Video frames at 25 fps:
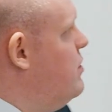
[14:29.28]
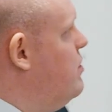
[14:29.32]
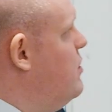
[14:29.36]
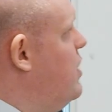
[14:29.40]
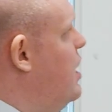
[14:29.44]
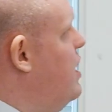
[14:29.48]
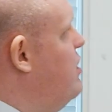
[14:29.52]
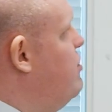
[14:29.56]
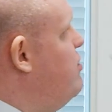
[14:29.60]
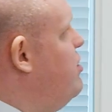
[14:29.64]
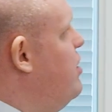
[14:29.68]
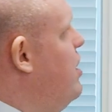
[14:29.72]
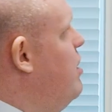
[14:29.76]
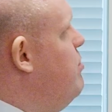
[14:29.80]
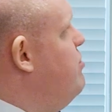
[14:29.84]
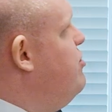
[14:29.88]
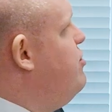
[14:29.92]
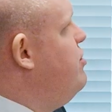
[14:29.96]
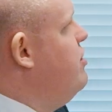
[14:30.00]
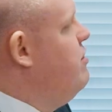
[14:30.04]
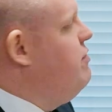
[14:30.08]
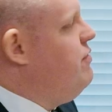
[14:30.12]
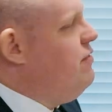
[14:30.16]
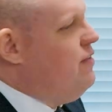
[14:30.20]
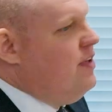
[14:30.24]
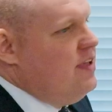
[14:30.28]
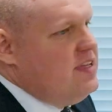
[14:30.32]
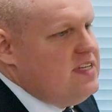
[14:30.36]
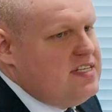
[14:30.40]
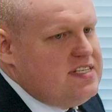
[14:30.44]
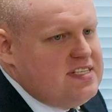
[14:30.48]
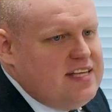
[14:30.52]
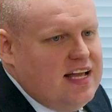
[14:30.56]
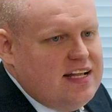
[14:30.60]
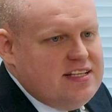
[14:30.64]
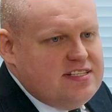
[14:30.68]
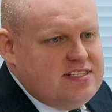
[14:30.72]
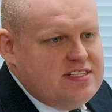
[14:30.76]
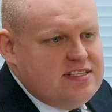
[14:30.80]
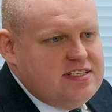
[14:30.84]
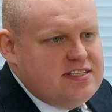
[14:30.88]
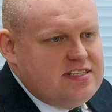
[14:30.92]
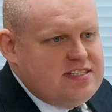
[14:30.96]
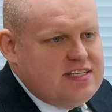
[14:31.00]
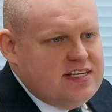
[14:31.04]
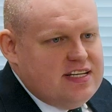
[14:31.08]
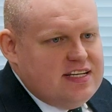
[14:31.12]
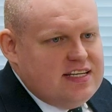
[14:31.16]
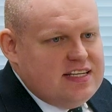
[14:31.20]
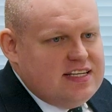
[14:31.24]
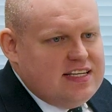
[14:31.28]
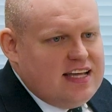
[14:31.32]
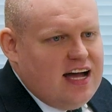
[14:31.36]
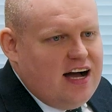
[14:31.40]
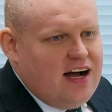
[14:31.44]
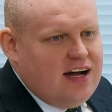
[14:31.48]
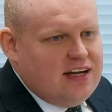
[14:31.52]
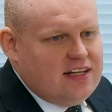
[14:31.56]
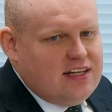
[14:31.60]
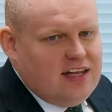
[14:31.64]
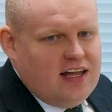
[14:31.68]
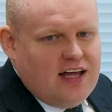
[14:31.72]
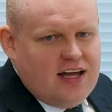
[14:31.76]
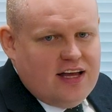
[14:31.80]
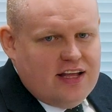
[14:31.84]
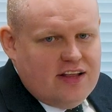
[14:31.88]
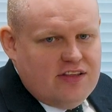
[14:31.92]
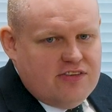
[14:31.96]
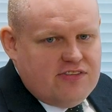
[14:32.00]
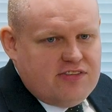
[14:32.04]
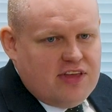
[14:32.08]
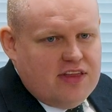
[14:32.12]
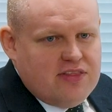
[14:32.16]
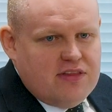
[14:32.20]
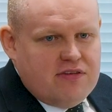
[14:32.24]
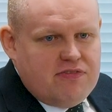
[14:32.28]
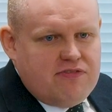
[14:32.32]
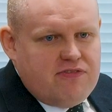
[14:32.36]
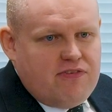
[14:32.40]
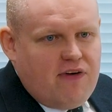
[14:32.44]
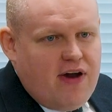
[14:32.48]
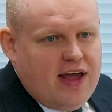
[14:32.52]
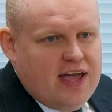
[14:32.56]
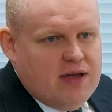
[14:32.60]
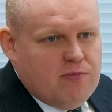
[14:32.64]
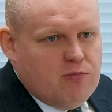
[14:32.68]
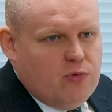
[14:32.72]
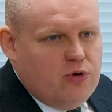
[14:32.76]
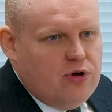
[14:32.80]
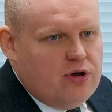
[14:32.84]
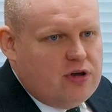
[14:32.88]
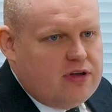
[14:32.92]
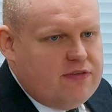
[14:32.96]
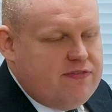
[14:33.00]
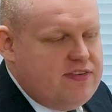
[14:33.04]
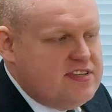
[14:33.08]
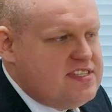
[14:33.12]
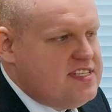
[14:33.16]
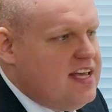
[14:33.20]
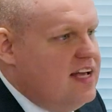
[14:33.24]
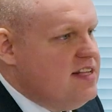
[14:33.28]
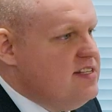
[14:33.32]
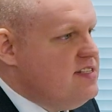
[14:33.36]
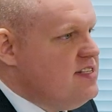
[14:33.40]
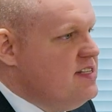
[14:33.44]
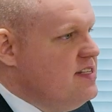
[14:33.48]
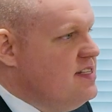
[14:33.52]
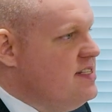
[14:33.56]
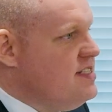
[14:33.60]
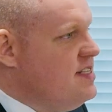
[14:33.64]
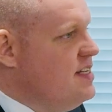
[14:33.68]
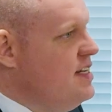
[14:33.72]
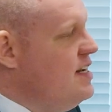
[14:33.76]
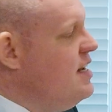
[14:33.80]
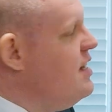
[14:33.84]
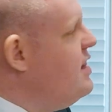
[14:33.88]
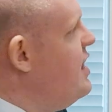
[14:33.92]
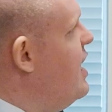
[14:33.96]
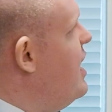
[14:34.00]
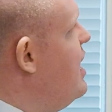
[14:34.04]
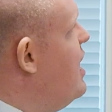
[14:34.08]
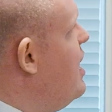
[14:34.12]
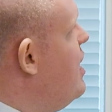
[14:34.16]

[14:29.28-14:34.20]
In terms of sentencing guidelines and the framework for sentencing, they